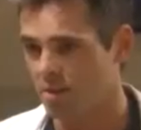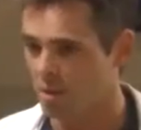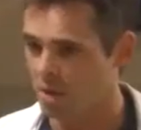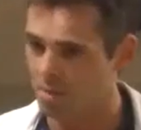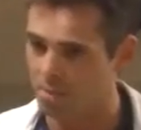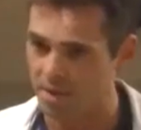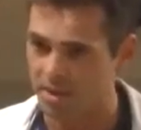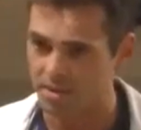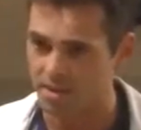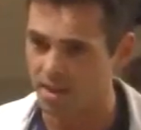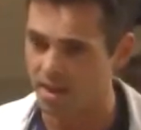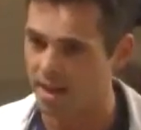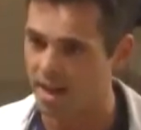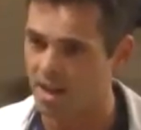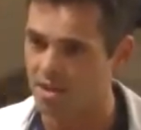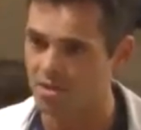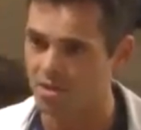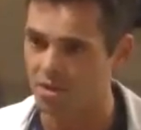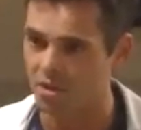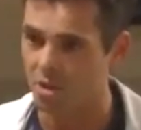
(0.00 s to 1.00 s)
You want to piece of that
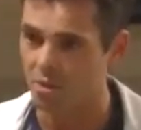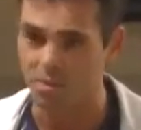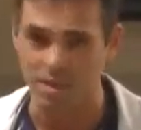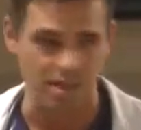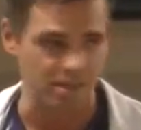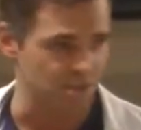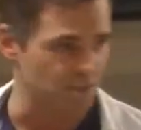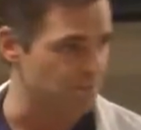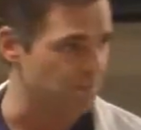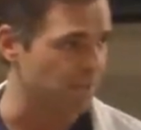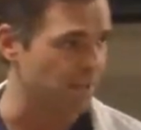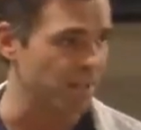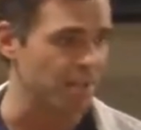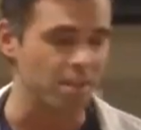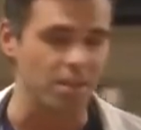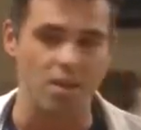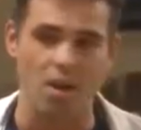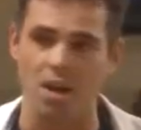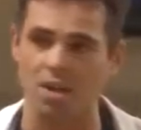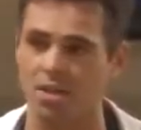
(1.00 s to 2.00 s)
action or no? Because there's
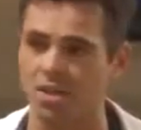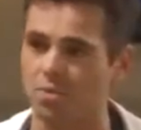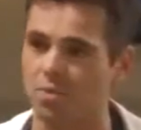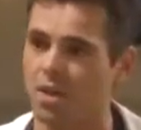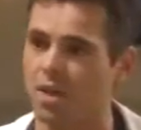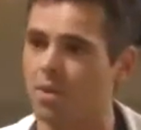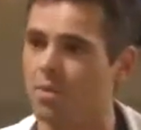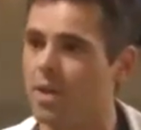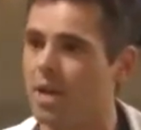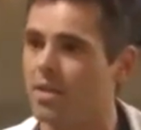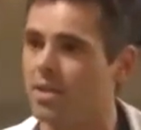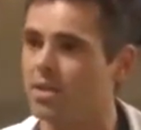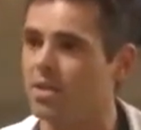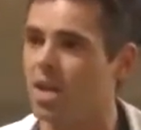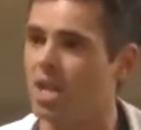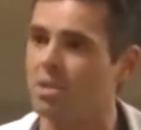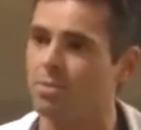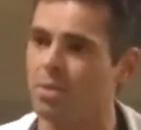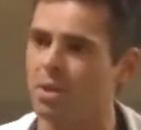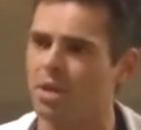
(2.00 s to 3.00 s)
plenty of doctors running around
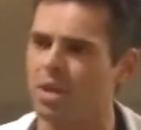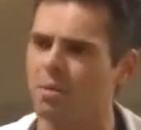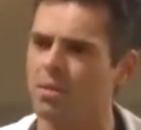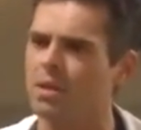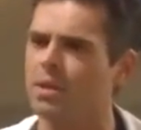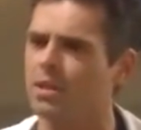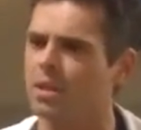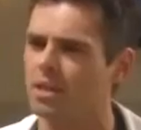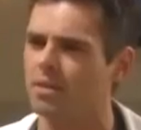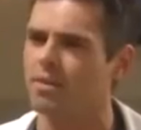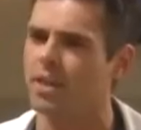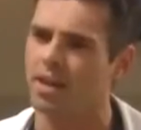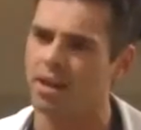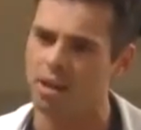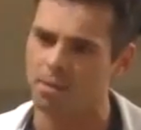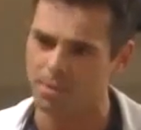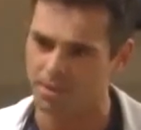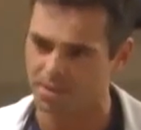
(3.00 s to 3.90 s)
this hospital that would love that